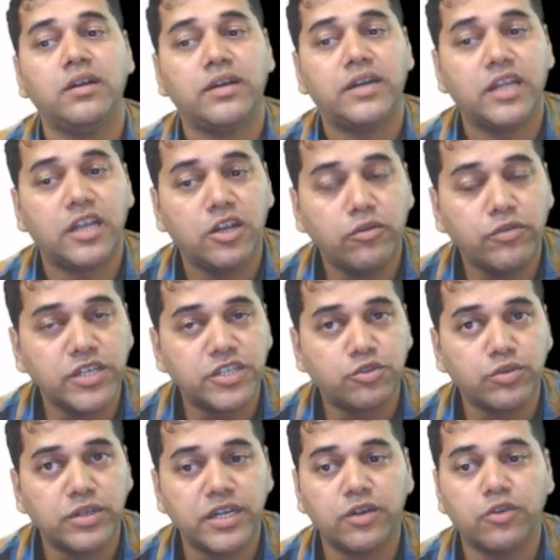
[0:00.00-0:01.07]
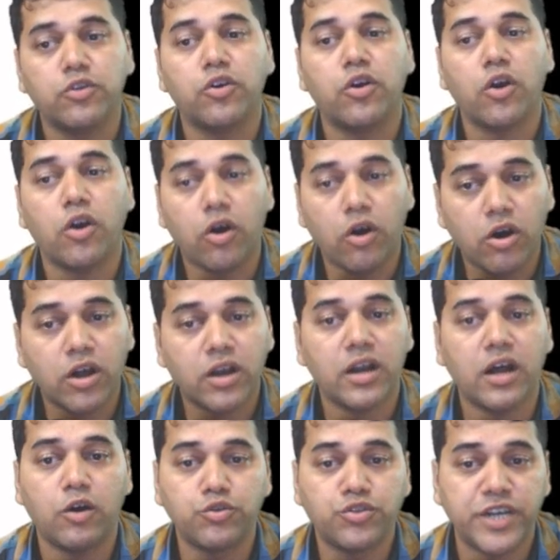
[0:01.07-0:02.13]
turnover is 200 crore or
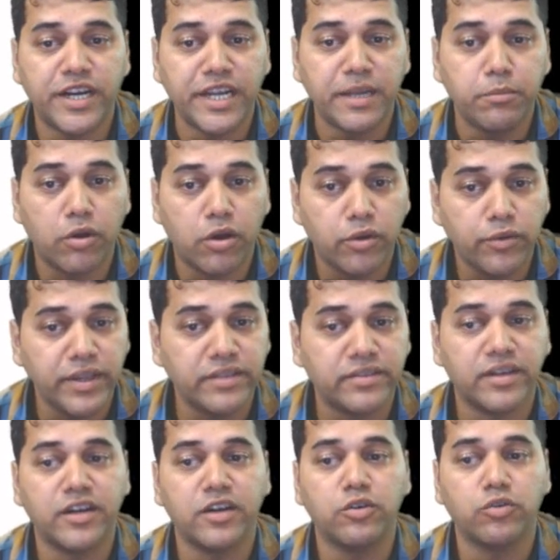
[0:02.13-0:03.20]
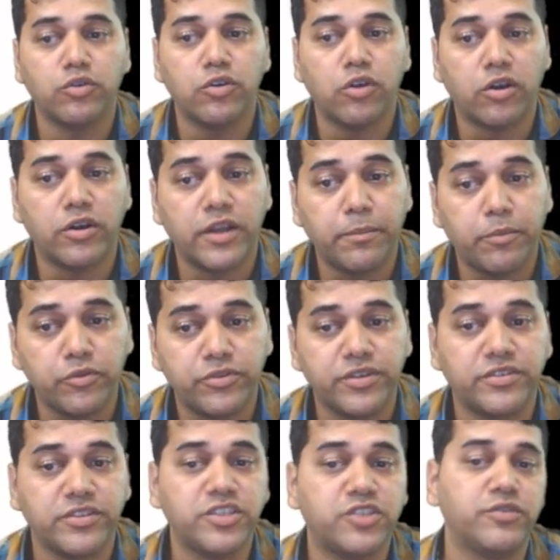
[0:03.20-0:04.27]
outstanding borrowing is 100 crore or
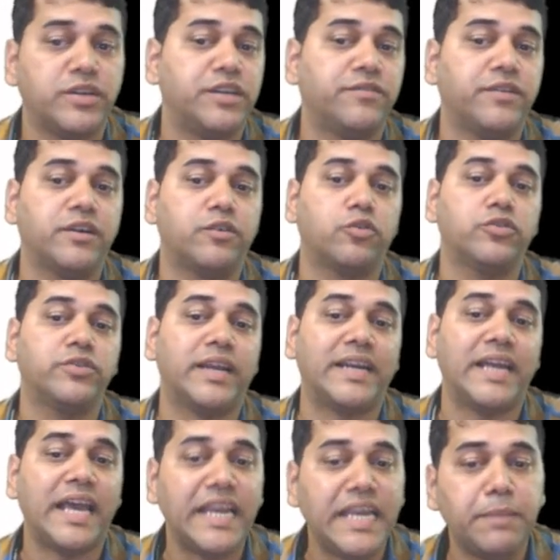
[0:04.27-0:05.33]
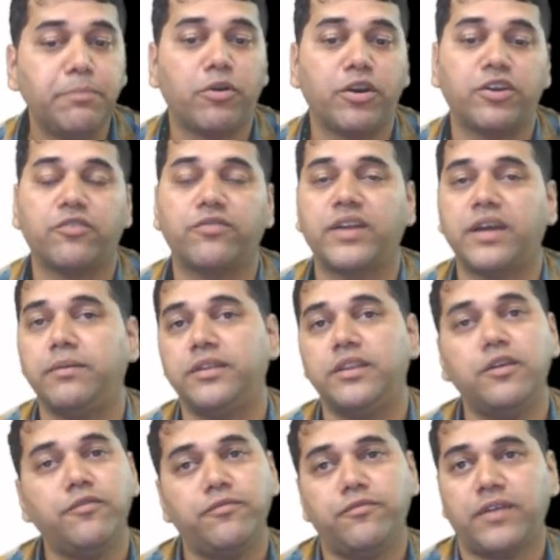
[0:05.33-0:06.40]
deposits is 25 crores at any point of time in
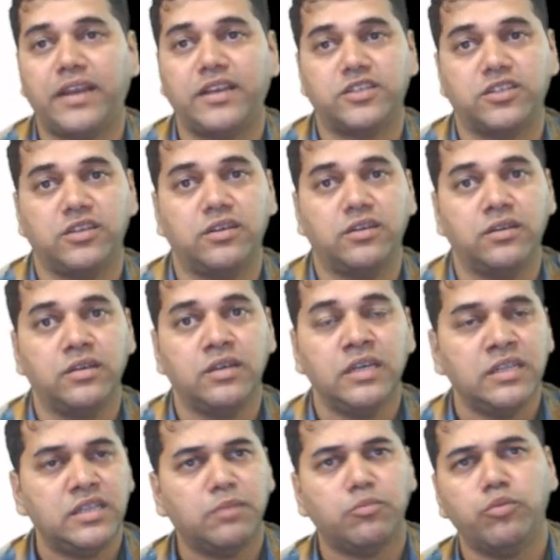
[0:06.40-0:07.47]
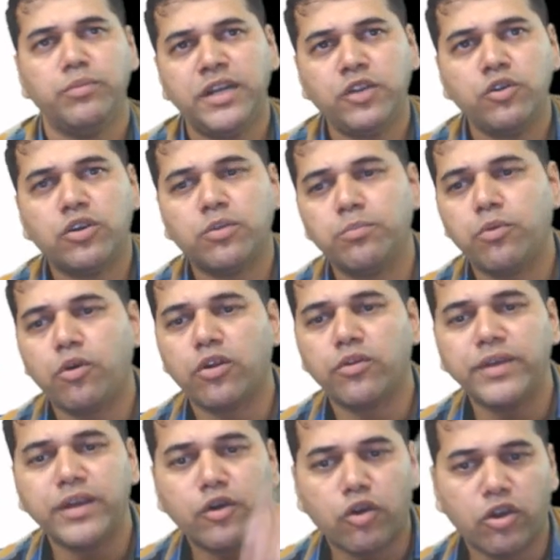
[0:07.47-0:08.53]
the financial year. The moment your
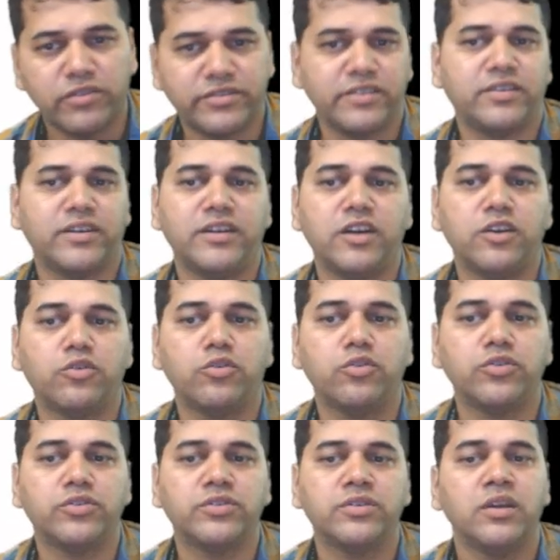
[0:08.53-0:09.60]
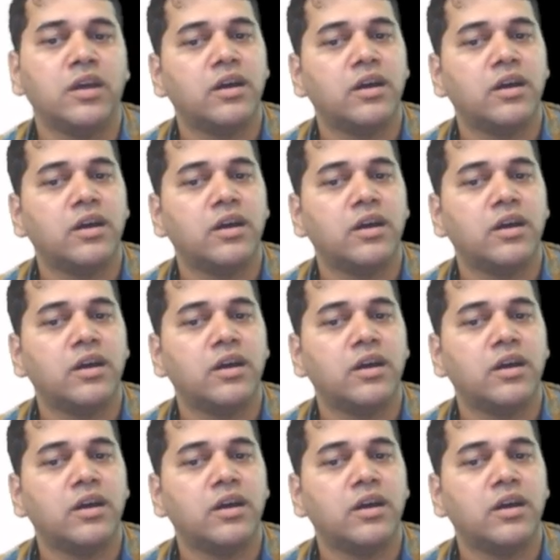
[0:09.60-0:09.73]
borrowing crosses 100 crores